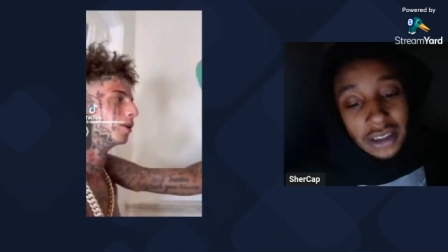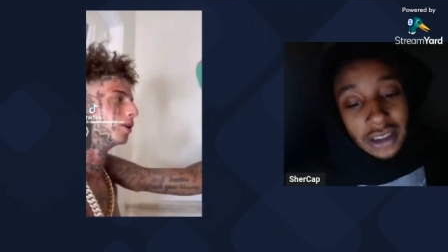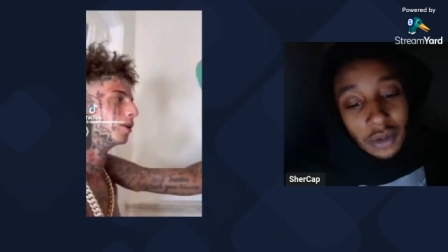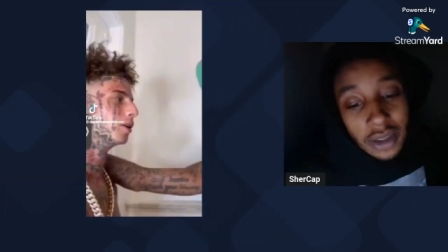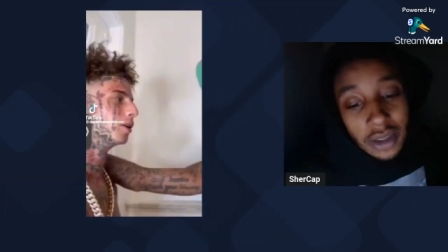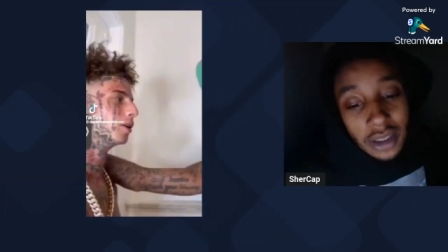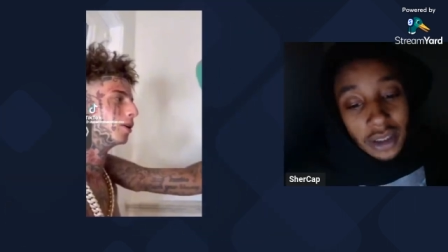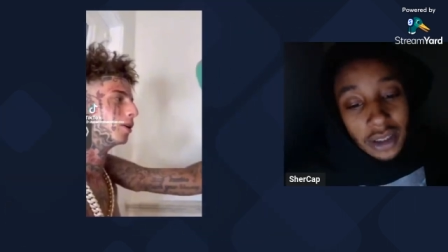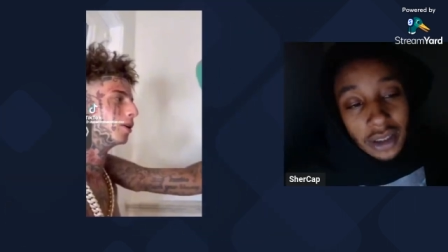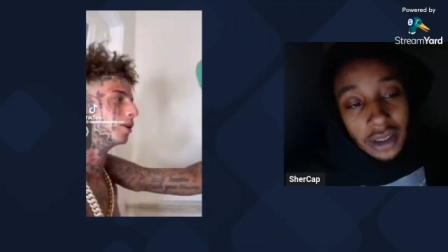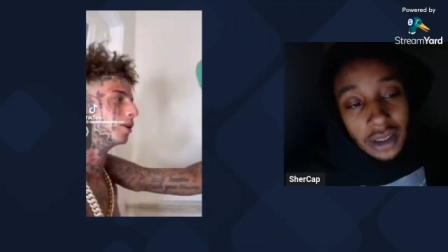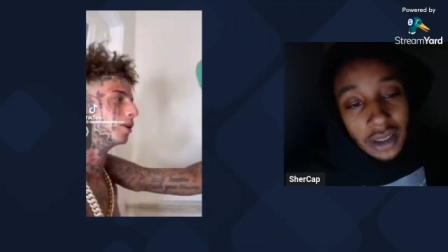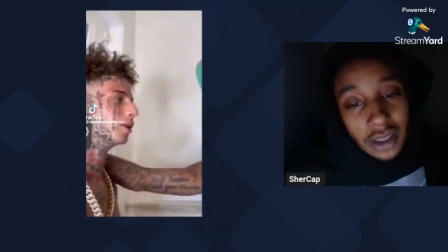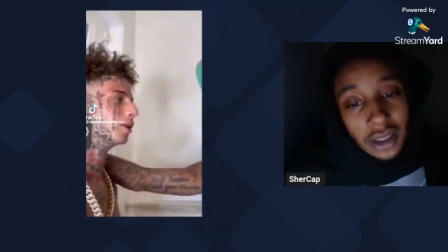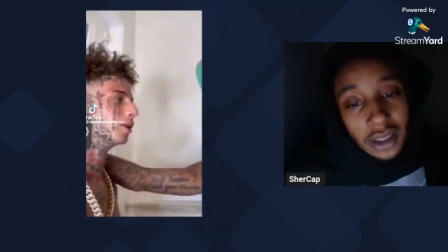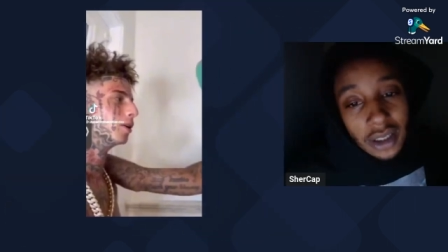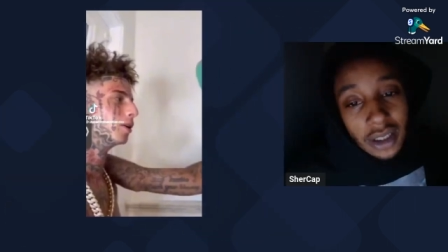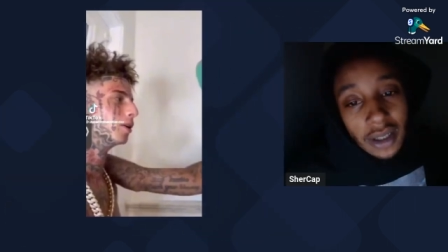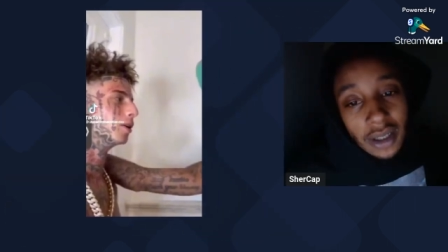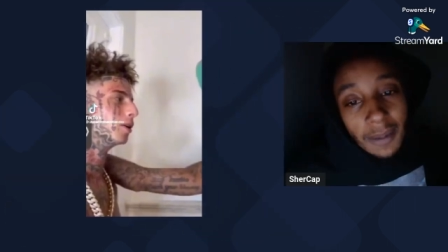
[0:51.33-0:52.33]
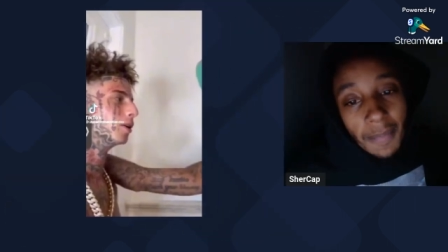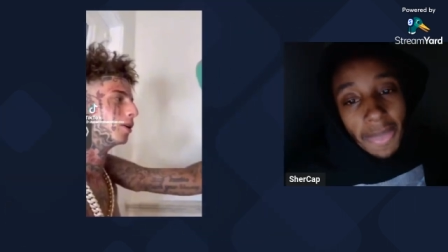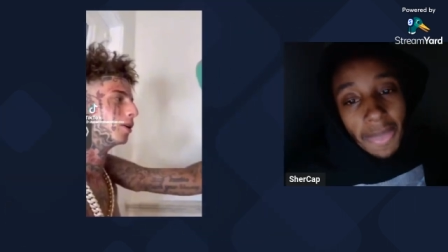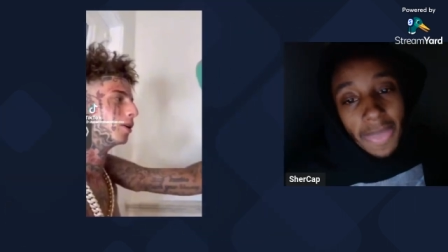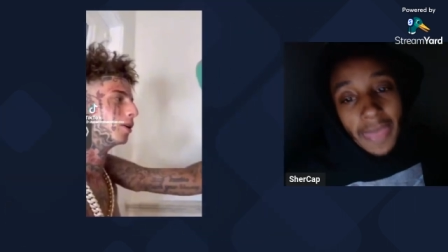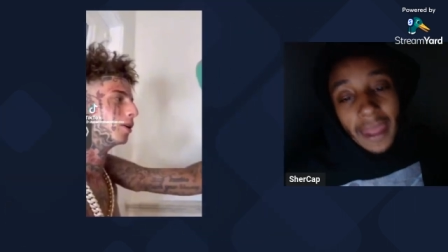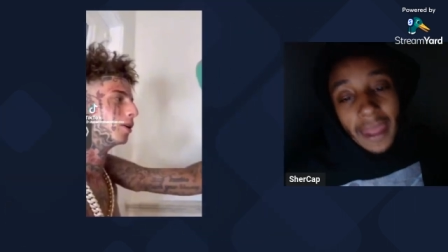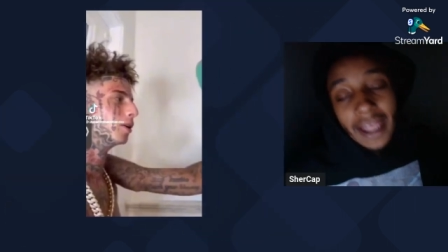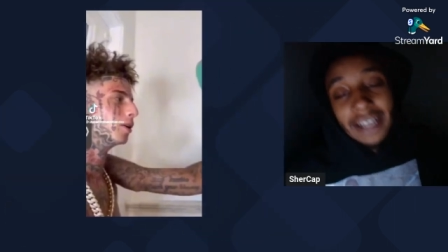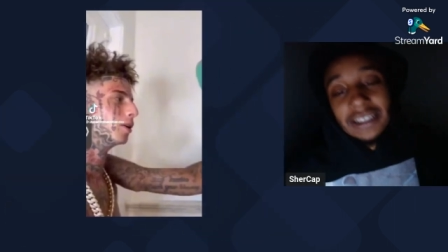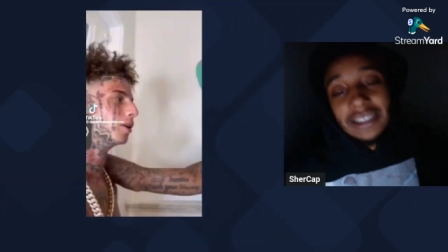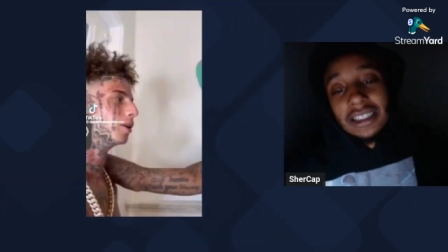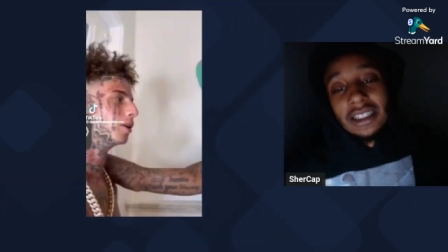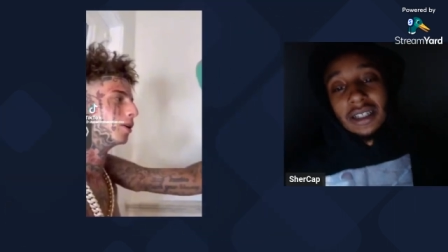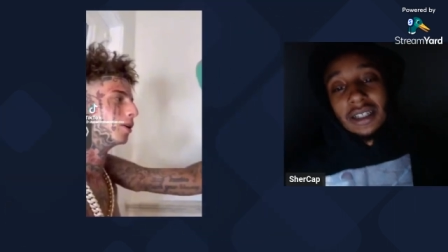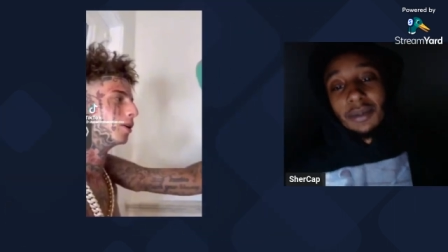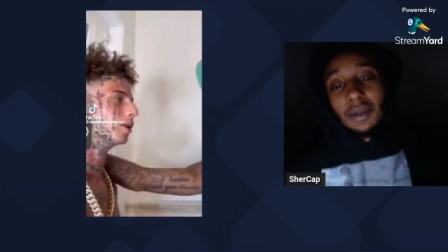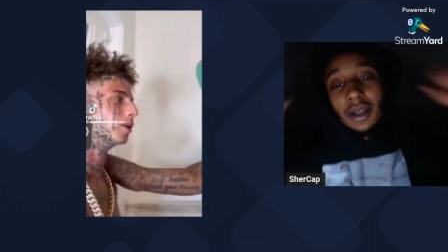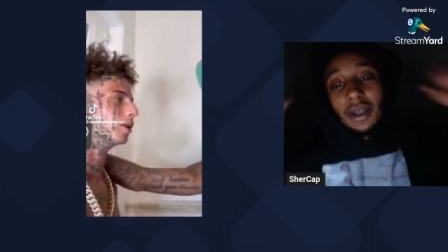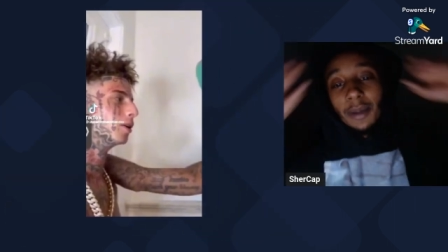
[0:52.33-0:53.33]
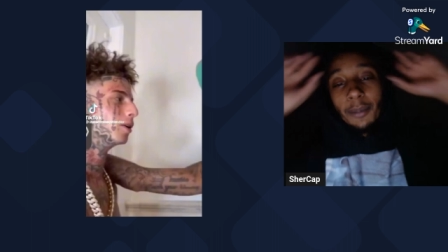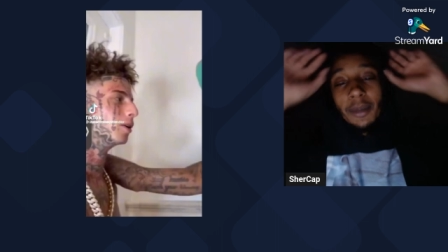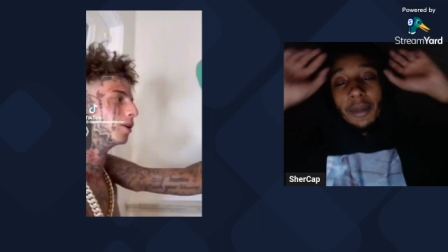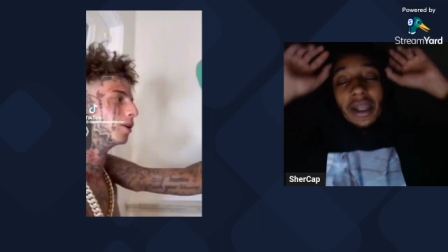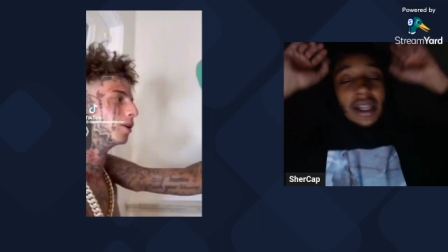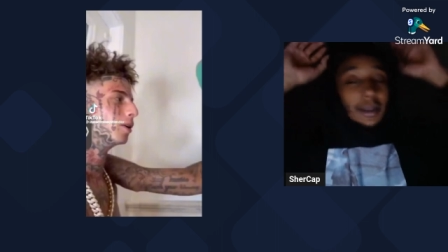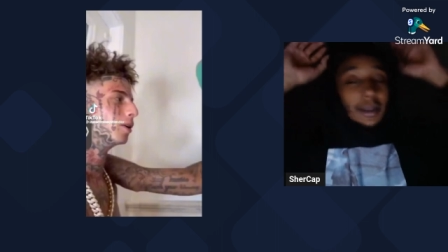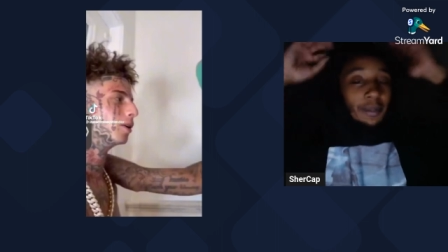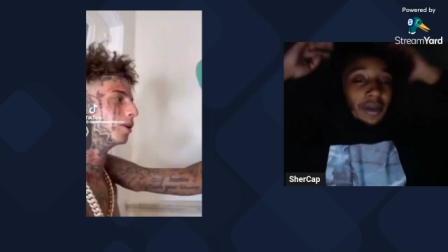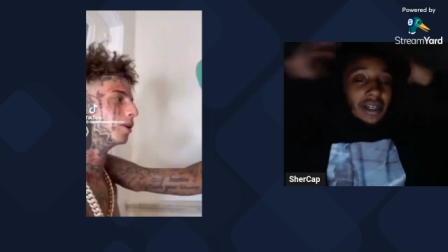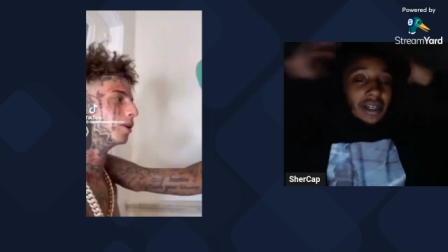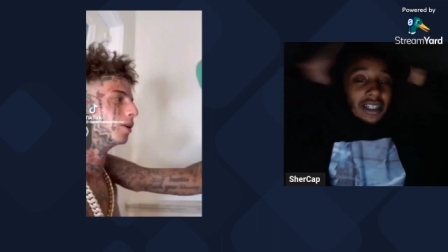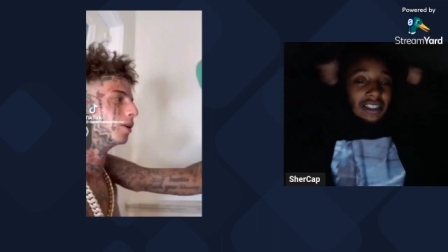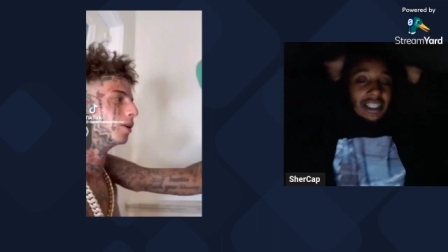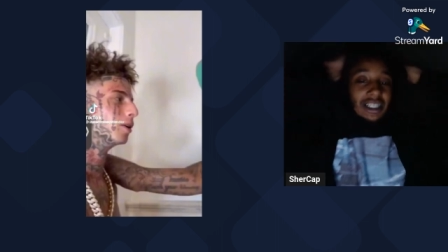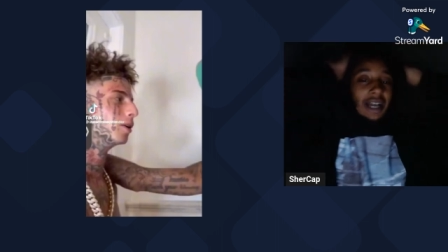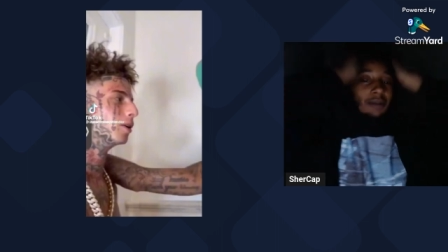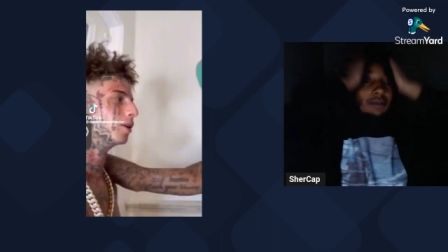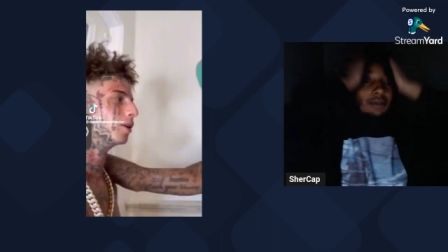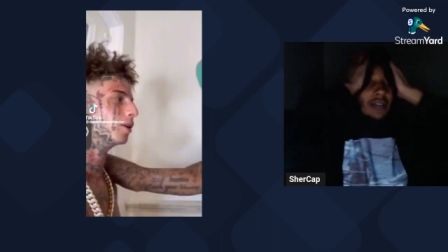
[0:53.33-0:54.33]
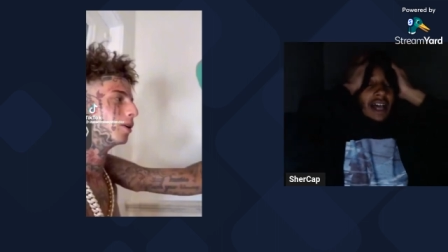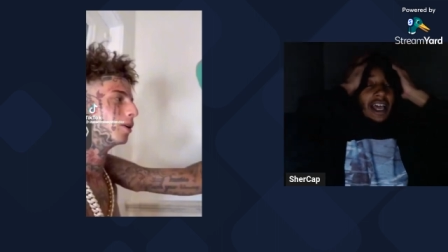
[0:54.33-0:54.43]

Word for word: Really, it took me a minute because I'm.